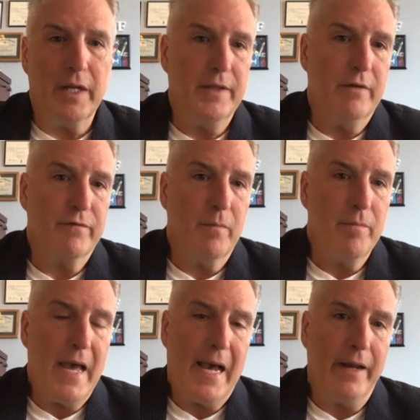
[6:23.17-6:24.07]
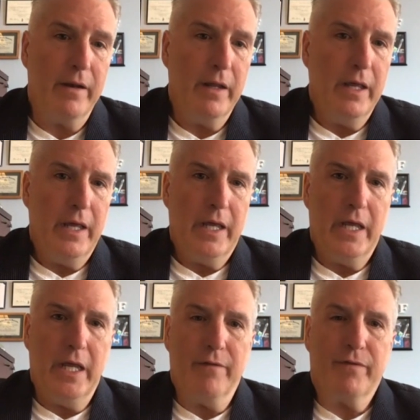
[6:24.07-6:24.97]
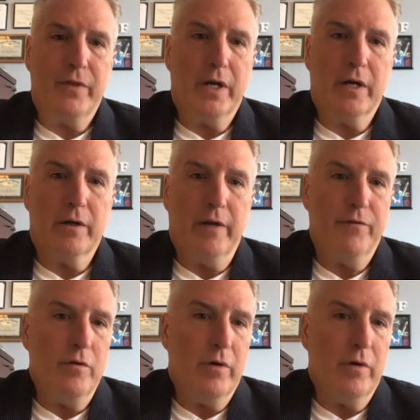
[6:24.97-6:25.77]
And then from that, if